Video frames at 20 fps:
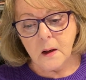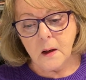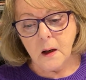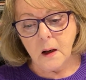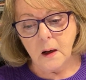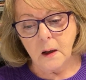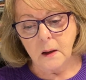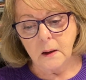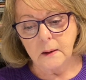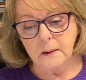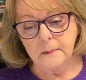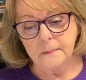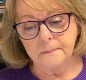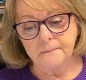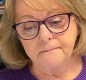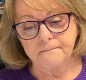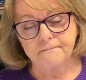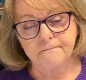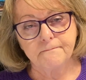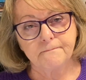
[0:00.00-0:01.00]

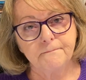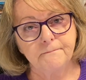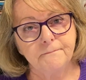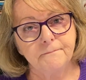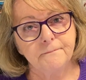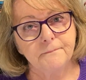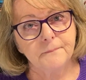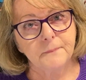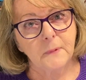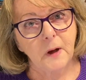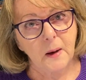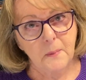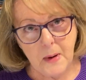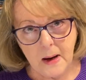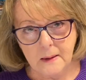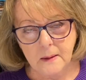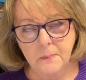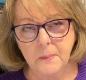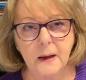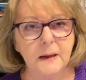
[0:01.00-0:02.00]
Gonna
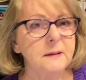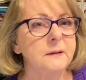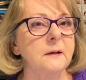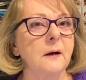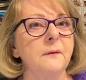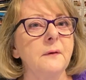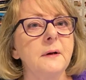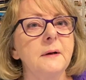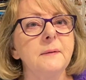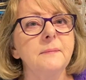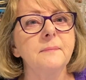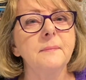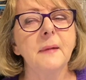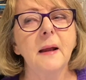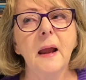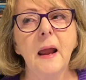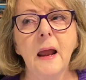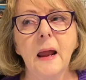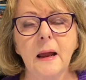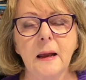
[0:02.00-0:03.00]
make the best of it
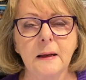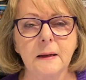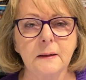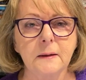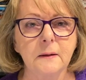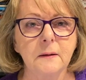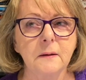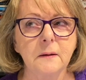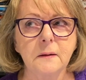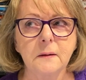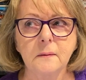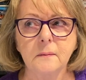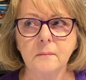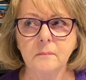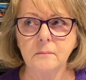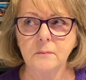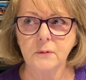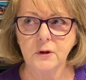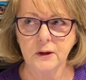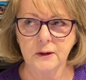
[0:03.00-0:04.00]
and
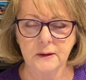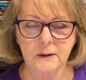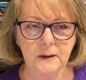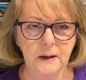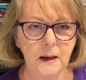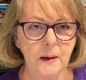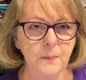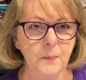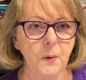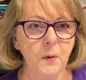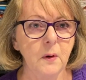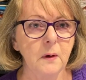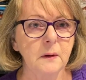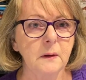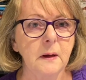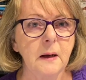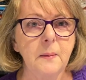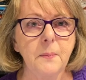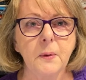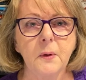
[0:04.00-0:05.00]
just keep on
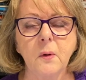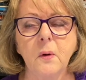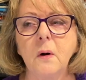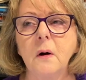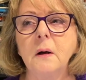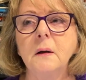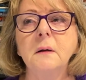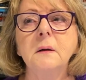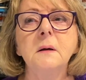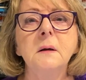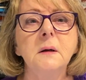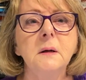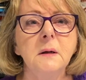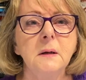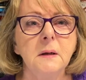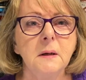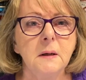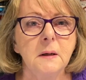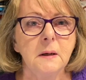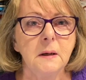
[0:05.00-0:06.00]
keeping on.
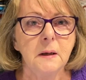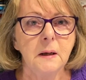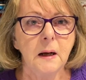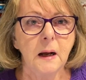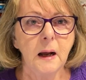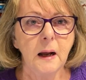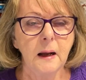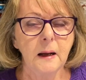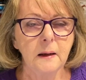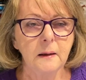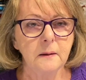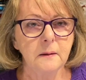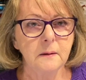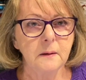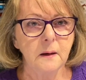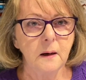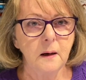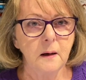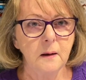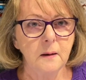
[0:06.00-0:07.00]
And
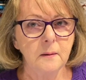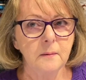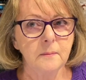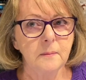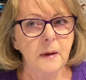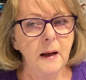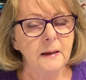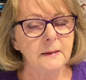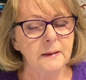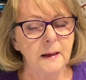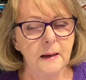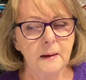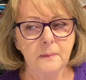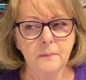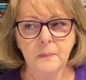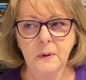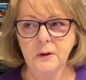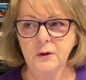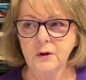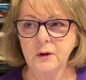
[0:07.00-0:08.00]
as I
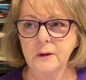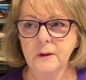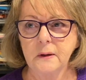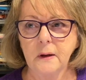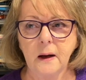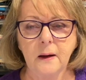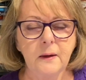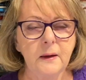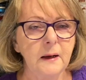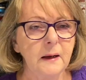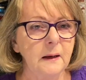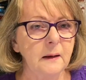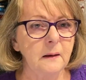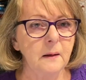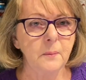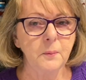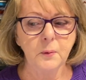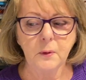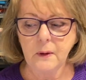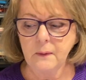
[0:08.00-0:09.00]
mentioned, I think in a
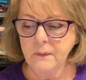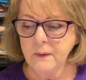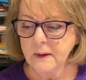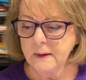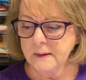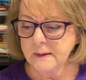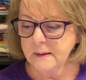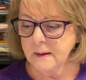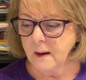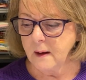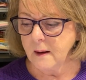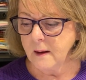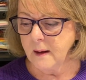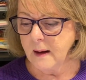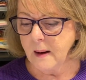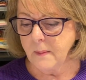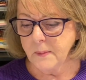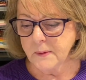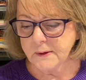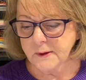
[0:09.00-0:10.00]
previous
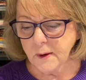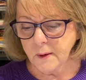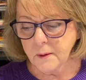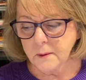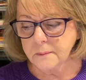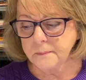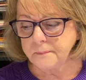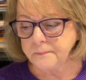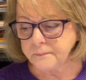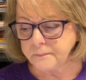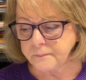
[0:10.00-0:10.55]
episode,